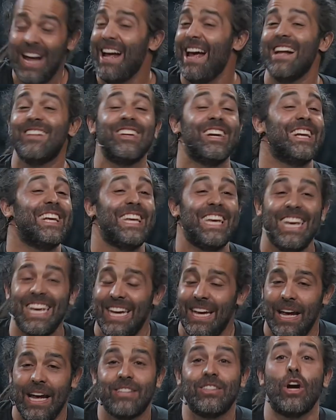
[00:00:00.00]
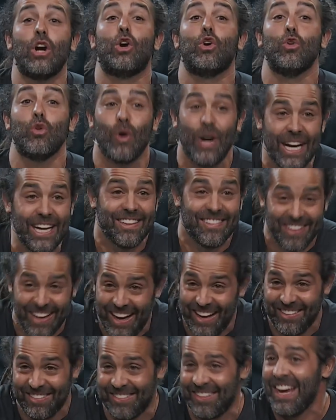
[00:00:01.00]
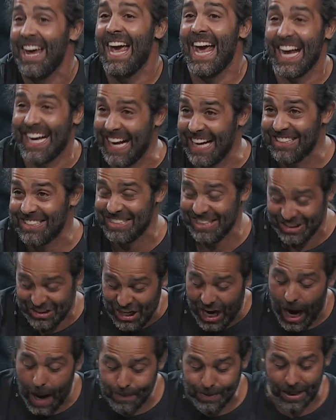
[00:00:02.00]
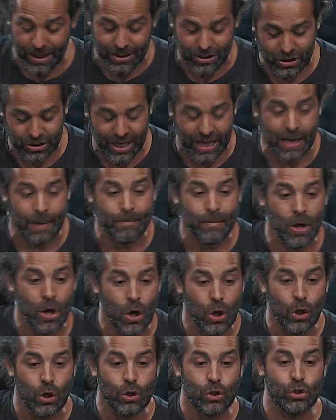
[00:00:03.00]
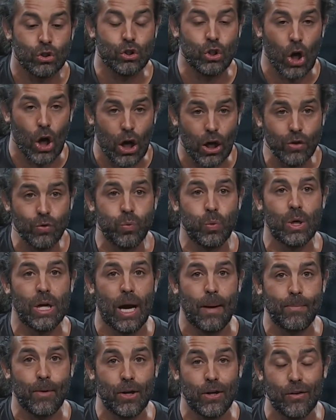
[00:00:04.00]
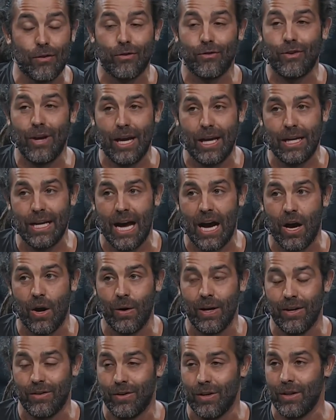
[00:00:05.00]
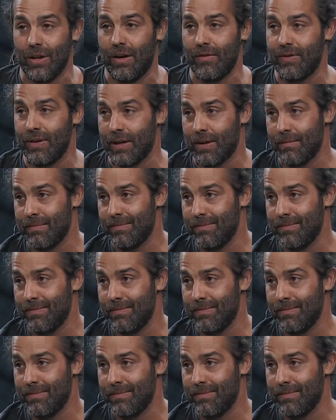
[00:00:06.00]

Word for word: It's a, it's a great test. It gets the job done. You say, does what I'm going to say now, is it loving?